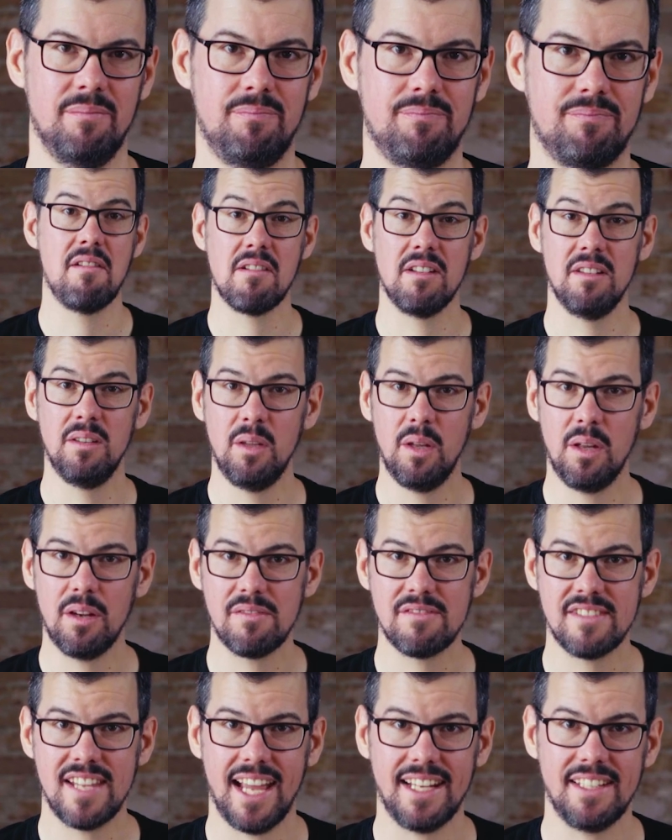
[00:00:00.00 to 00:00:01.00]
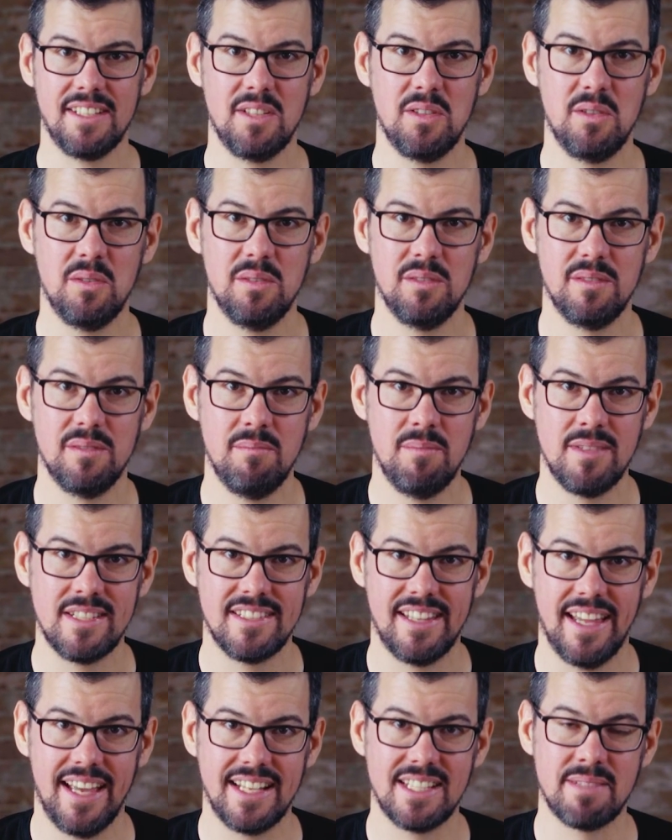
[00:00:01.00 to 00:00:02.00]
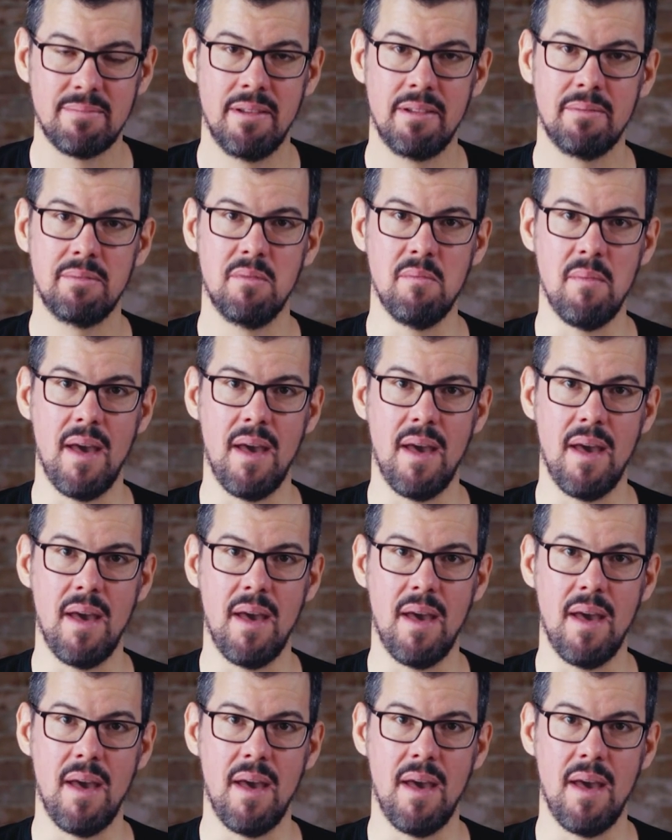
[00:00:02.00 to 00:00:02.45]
There are a lot of tactical mistakes people